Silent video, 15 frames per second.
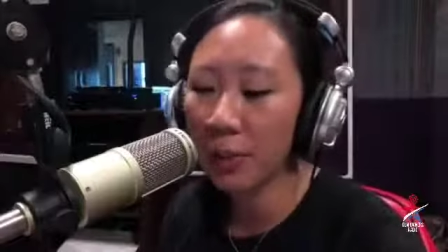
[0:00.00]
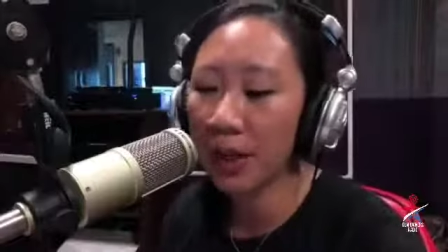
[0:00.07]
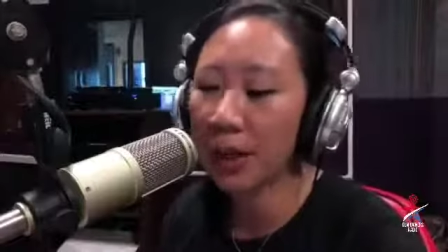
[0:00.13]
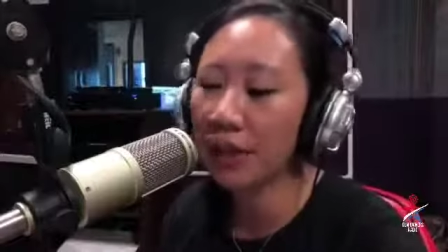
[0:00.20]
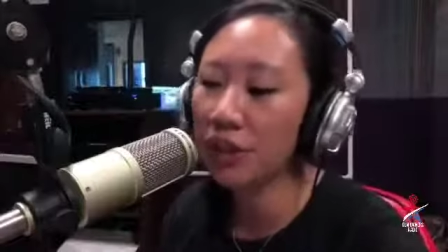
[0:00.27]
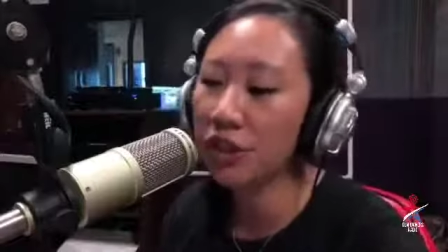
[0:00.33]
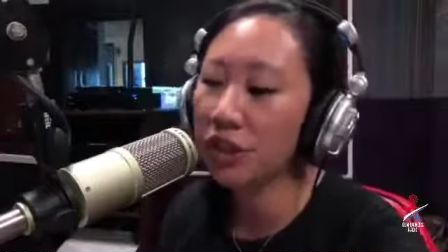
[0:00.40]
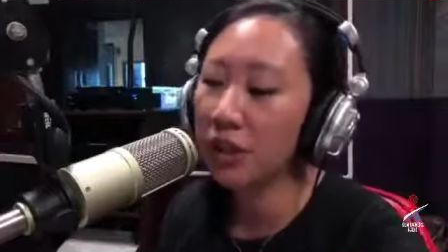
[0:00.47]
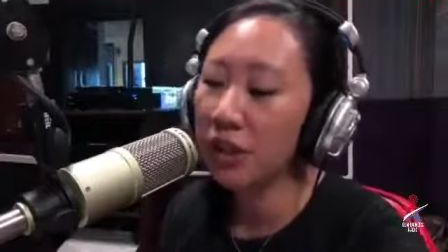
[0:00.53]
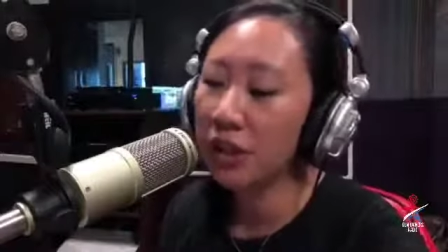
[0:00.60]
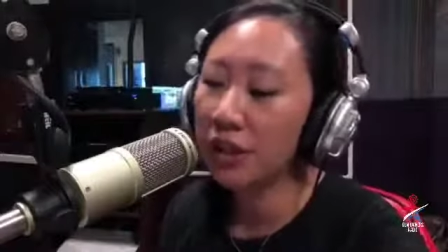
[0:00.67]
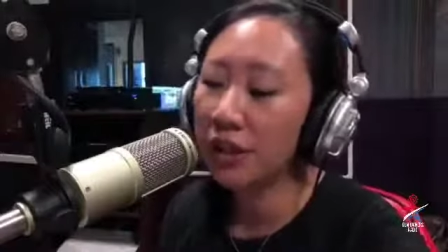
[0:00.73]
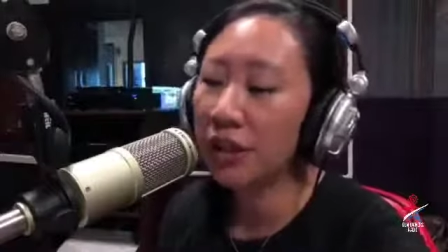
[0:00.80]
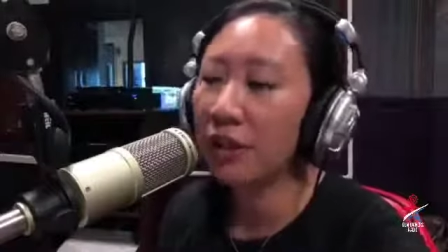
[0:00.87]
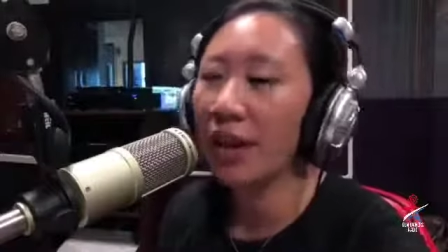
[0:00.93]
page.
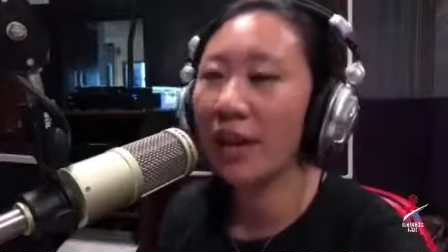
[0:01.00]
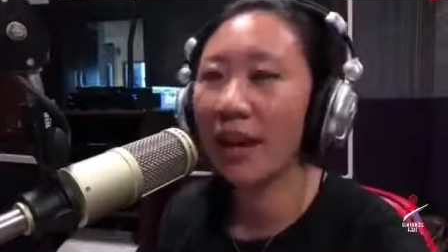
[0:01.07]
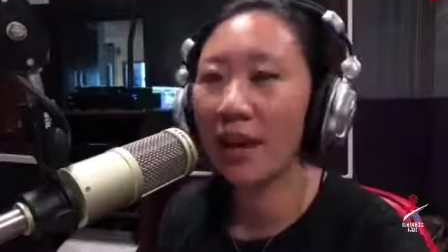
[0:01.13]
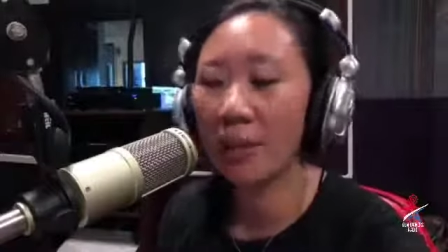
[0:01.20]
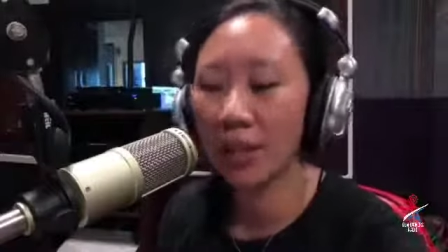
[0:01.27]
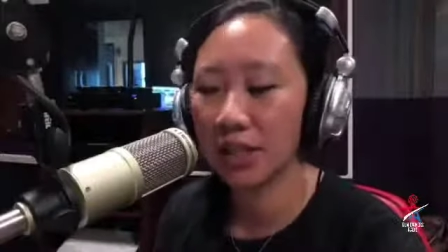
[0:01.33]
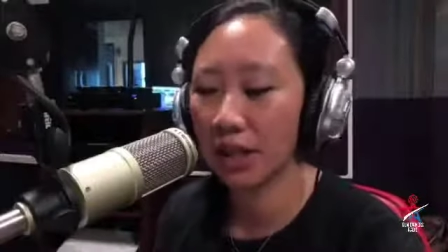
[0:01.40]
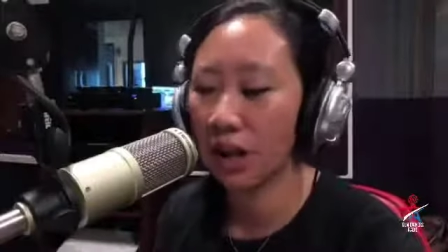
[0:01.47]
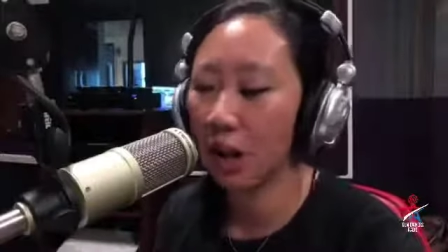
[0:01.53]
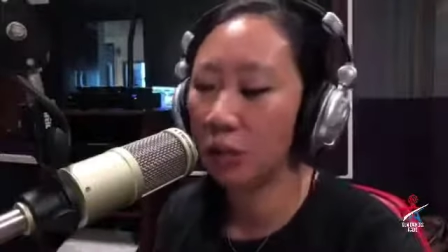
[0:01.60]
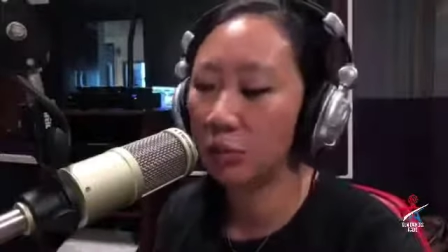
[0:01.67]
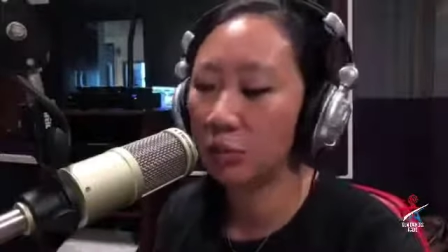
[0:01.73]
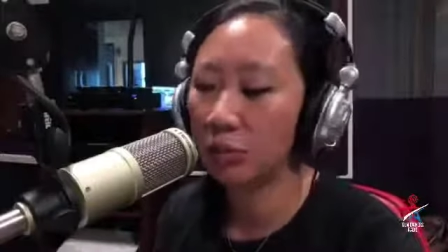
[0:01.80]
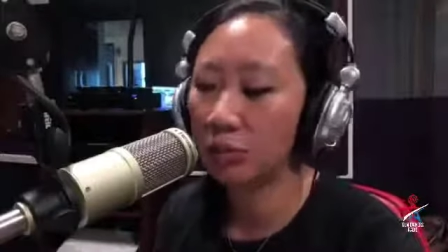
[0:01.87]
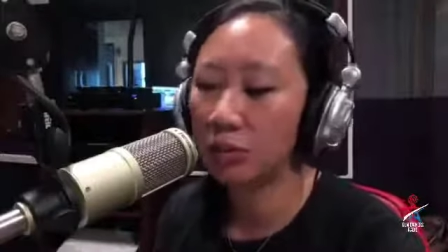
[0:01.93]
You know, I can't wait to
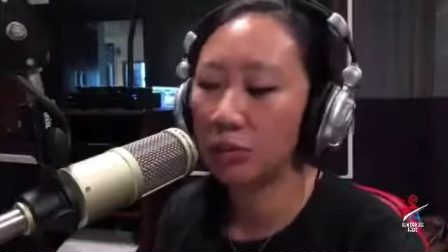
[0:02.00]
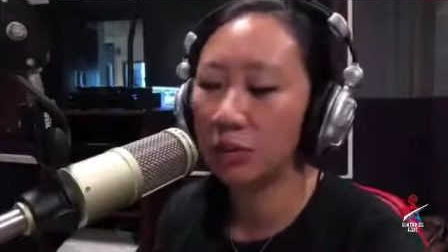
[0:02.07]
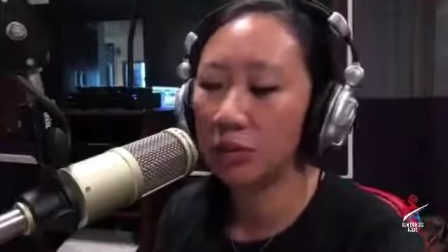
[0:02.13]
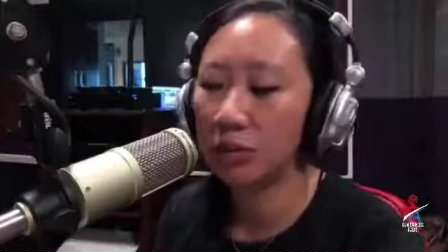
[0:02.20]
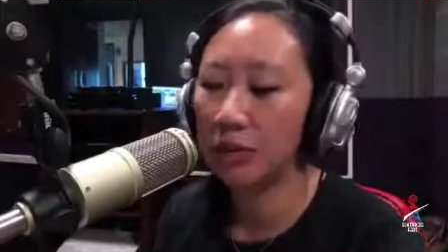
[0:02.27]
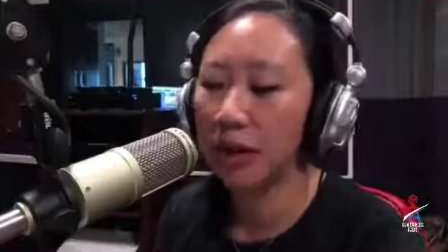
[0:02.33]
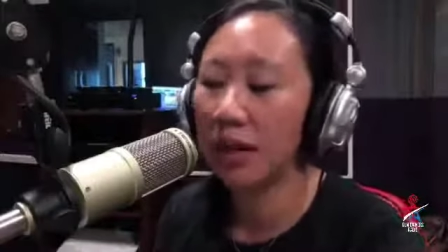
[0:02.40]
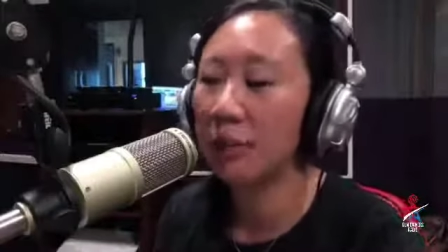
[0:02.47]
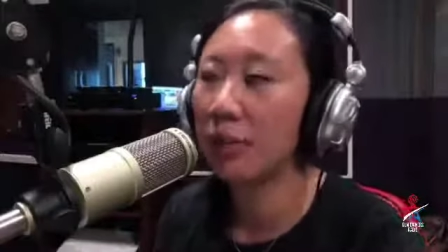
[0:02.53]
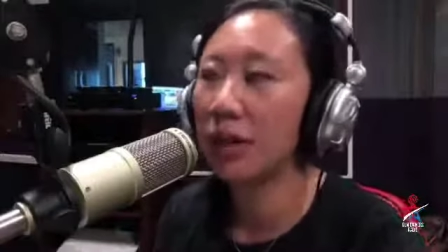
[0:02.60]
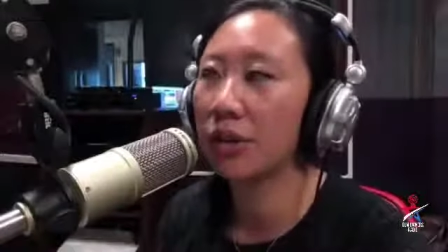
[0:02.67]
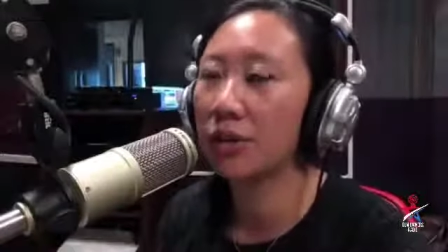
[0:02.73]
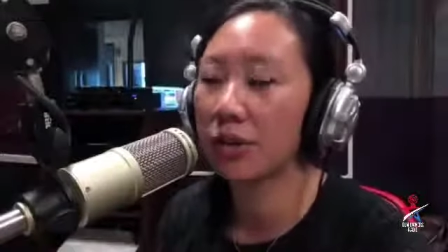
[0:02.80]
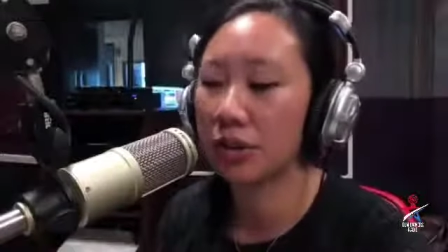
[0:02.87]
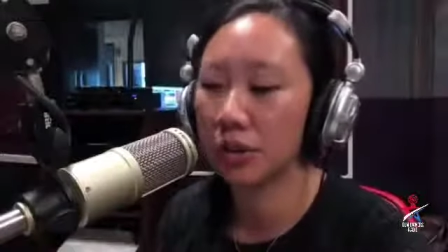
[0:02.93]
help
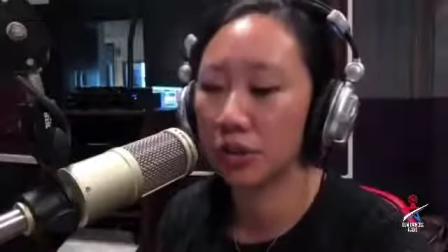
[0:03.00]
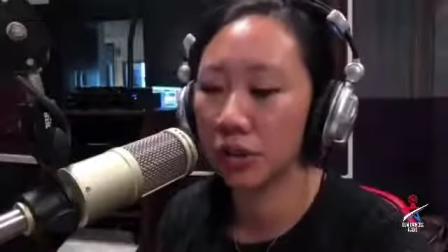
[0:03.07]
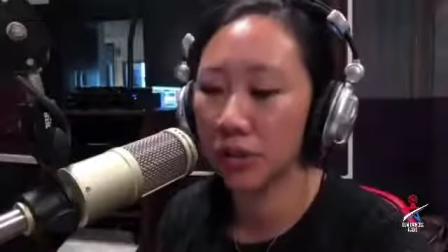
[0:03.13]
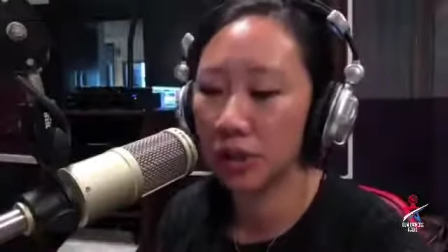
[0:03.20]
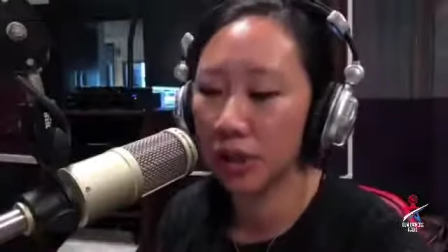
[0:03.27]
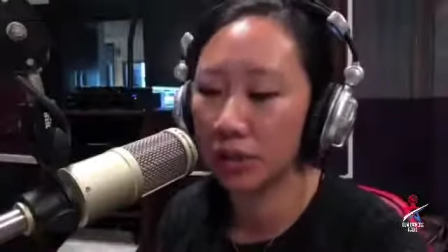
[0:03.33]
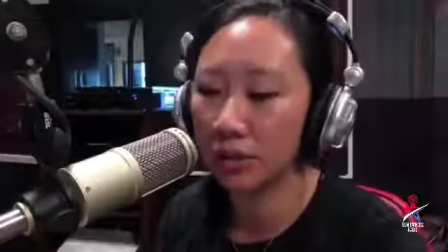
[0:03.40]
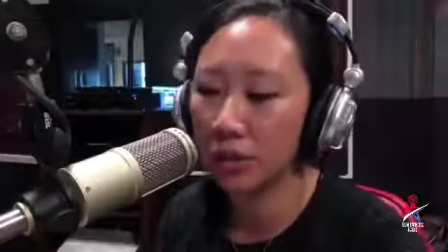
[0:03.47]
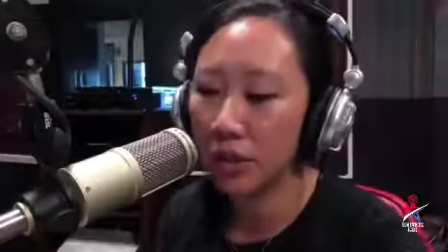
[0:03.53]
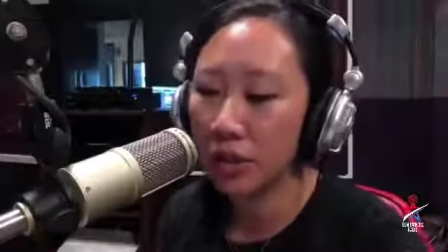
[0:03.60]
anybody who's interested.